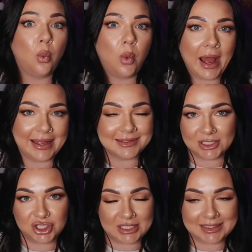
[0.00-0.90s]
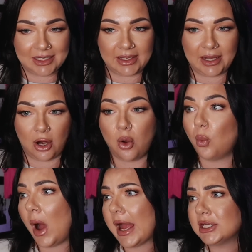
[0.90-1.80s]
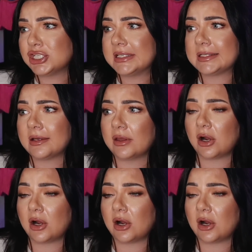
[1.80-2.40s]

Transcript: Why is she still here? Why is she still